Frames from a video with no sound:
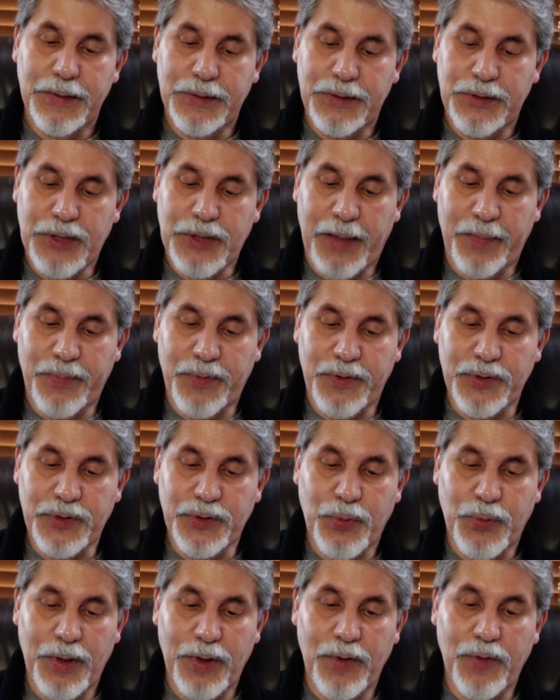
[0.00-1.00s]
chapter
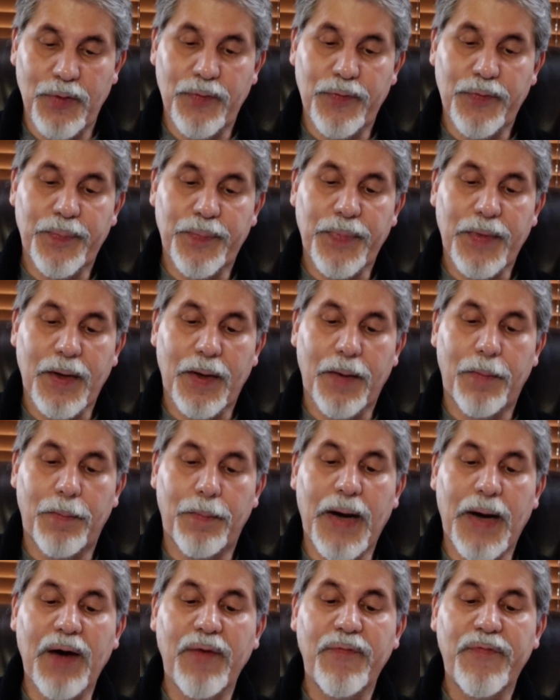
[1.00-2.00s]
12,
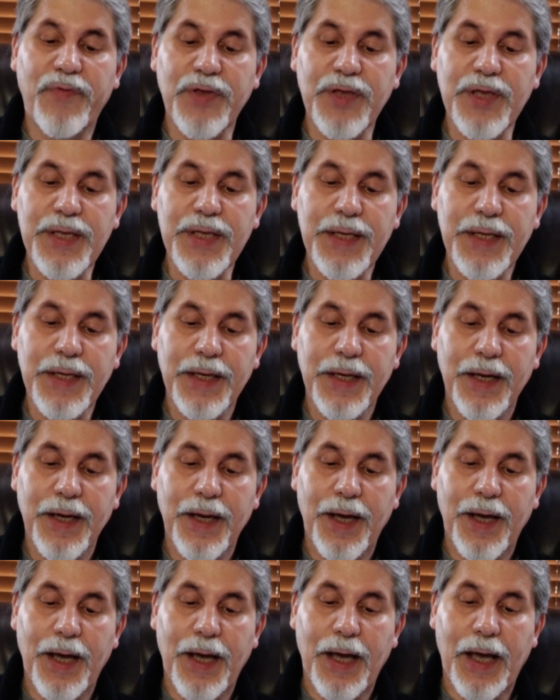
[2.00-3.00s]
Mavi
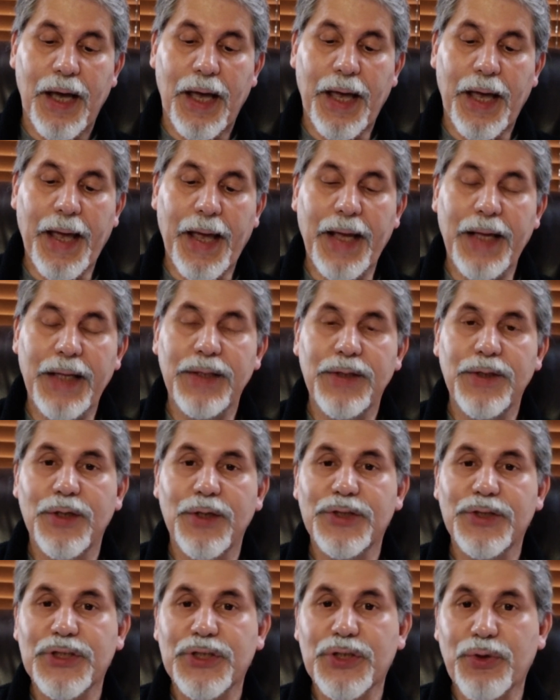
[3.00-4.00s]
and the
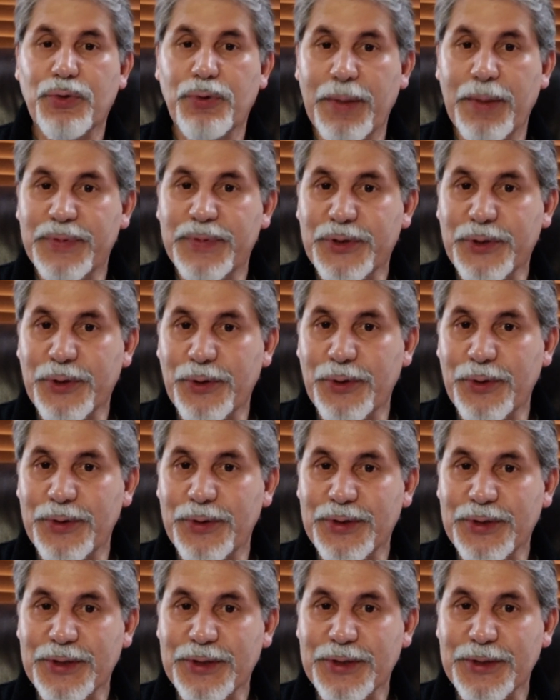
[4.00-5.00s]

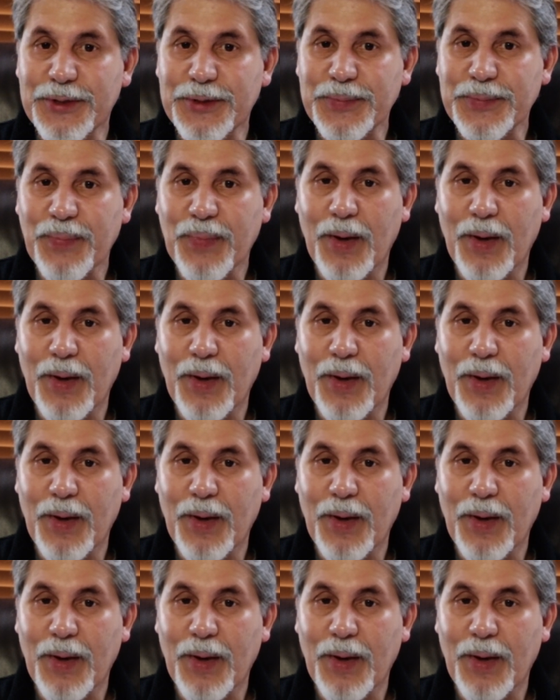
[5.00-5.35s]
Scriptures.